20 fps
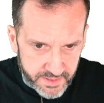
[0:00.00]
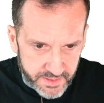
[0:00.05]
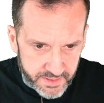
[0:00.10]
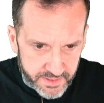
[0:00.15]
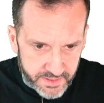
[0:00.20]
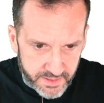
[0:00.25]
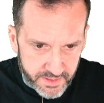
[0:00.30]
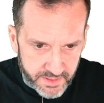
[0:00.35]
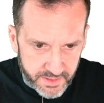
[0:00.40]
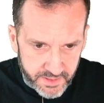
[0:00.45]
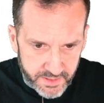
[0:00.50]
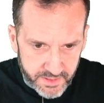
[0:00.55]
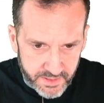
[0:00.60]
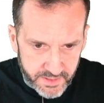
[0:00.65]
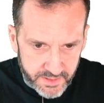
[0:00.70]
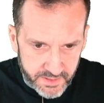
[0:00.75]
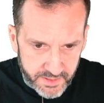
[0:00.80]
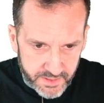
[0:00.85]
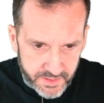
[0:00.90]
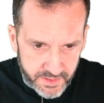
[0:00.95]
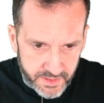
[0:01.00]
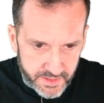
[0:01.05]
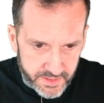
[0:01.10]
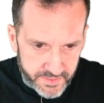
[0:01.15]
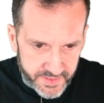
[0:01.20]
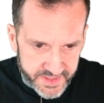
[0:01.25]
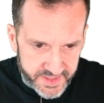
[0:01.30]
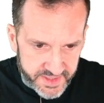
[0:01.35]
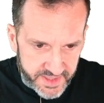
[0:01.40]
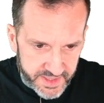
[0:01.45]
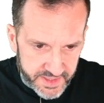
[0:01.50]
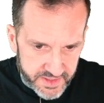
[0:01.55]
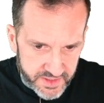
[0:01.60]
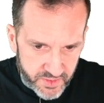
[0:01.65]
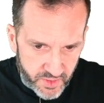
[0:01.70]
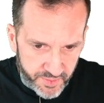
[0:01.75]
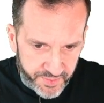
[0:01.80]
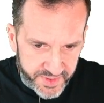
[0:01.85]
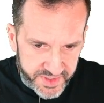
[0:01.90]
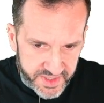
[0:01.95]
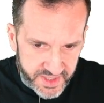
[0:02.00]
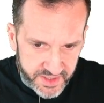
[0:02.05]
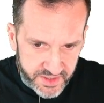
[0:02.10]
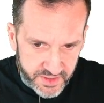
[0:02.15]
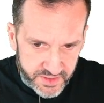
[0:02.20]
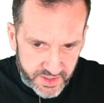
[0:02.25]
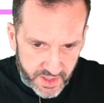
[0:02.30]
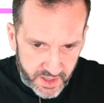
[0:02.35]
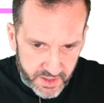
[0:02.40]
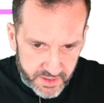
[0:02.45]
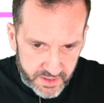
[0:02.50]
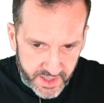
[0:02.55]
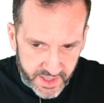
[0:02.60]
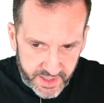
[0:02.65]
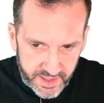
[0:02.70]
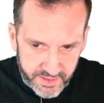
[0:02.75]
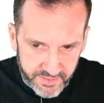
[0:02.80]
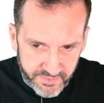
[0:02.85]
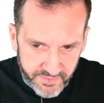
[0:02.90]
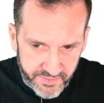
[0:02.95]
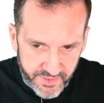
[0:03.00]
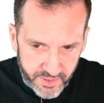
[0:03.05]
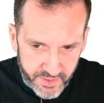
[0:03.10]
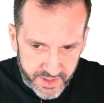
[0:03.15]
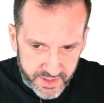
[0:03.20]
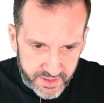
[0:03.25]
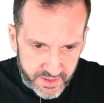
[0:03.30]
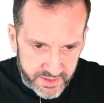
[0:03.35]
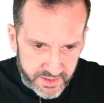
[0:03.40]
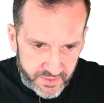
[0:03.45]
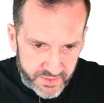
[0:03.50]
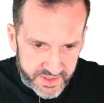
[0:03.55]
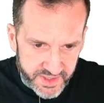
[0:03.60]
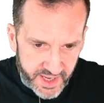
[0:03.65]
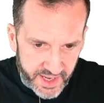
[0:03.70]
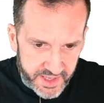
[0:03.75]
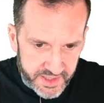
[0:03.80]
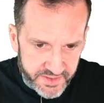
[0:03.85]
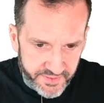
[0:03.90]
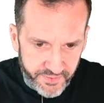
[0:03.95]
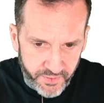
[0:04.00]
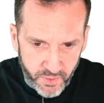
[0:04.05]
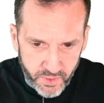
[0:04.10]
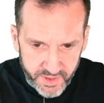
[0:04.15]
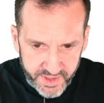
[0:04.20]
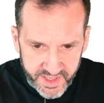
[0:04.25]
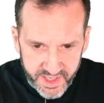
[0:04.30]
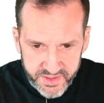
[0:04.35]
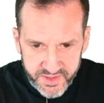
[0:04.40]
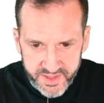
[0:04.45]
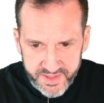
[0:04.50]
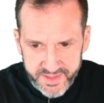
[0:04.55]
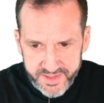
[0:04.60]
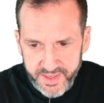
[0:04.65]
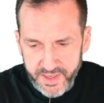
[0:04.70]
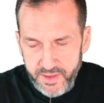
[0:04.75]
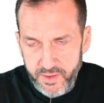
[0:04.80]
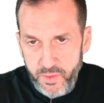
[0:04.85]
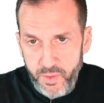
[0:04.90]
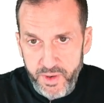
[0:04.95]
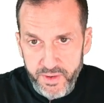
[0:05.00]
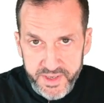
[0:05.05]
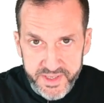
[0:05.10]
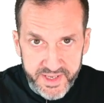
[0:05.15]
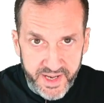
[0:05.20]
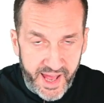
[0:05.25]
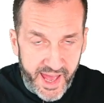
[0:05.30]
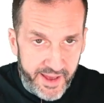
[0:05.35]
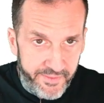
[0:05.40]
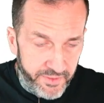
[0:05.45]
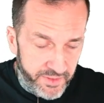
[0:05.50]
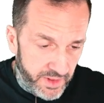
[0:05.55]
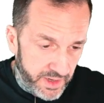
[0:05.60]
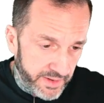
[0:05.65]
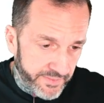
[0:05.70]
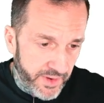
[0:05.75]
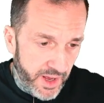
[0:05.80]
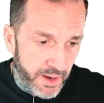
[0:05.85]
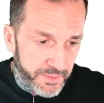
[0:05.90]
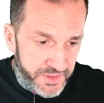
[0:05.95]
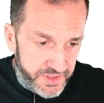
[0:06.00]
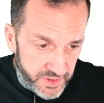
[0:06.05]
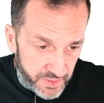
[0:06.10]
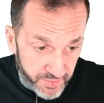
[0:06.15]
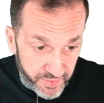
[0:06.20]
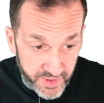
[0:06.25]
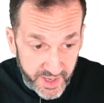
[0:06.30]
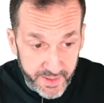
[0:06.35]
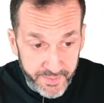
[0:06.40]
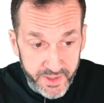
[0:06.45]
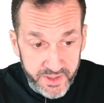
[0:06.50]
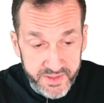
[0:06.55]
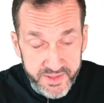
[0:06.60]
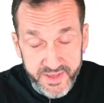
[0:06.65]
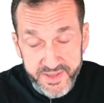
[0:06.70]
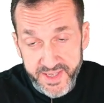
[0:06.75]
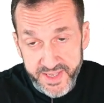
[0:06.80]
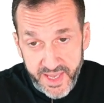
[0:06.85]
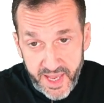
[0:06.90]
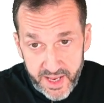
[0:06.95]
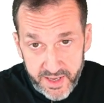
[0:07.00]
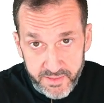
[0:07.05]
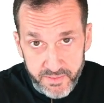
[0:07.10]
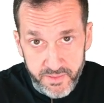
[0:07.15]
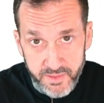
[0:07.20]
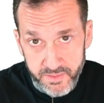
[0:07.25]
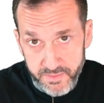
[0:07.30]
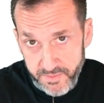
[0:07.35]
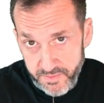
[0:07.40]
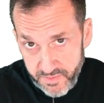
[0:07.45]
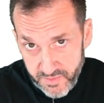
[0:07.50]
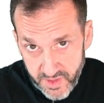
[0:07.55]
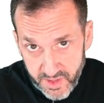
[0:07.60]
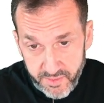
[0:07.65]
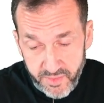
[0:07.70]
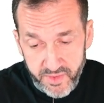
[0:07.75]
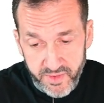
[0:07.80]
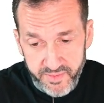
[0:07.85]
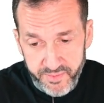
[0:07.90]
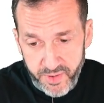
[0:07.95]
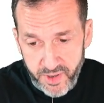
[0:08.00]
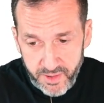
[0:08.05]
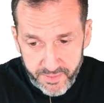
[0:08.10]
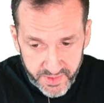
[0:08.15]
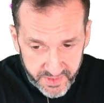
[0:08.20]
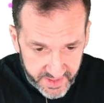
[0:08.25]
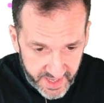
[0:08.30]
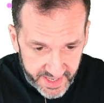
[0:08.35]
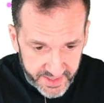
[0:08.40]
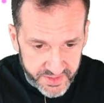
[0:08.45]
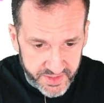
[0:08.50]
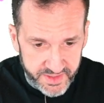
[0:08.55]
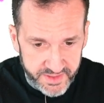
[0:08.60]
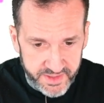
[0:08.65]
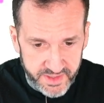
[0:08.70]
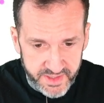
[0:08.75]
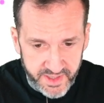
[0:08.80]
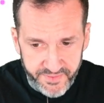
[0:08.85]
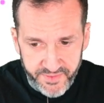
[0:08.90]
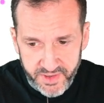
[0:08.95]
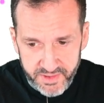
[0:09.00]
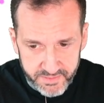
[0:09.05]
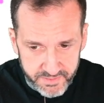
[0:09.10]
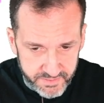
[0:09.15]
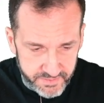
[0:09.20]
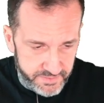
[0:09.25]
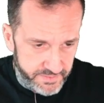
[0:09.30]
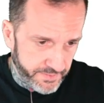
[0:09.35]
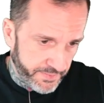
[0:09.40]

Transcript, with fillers: da, da, da, let's see. Store procedures aren't a very good use case for kitchen sink queries that have a lot of optional parameters because, again, the number of permutations and different